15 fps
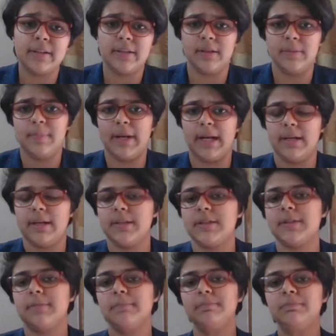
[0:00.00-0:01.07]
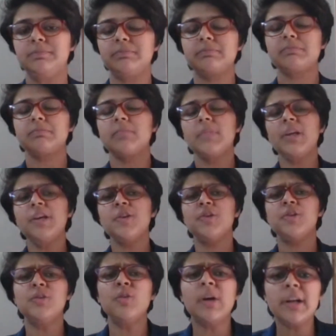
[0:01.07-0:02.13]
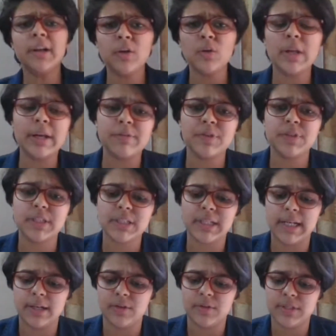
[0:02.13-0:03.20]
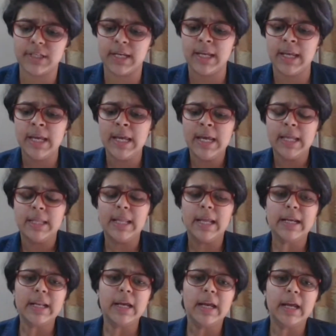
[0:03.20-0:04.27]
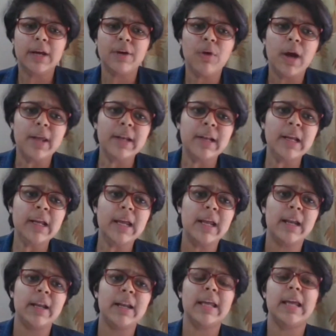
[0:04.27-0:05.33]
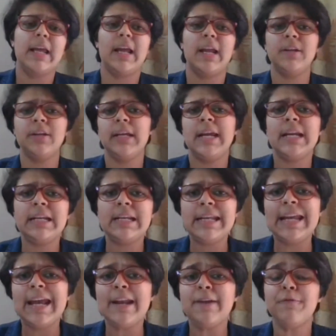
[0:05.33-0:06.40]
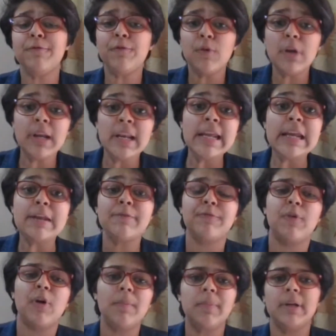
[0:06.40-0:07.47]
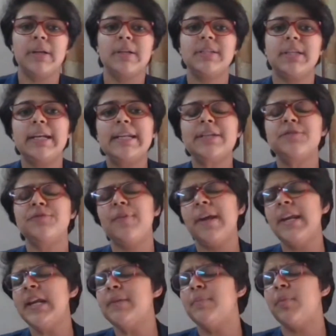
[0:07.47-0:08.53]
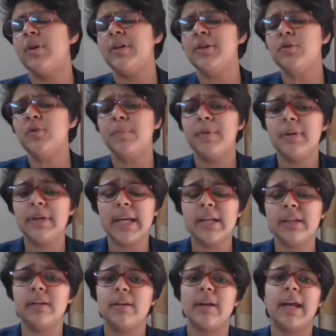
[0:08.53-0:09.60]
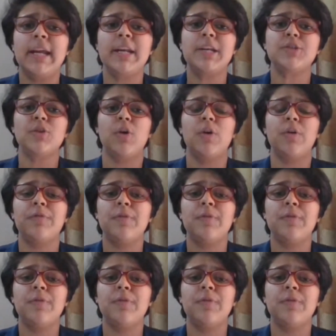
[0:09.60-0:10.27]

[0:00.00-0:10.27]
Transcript: the practice. To conclude, I would just like to say that acquiring an adequately and fully informed consent is very important to protect the rights of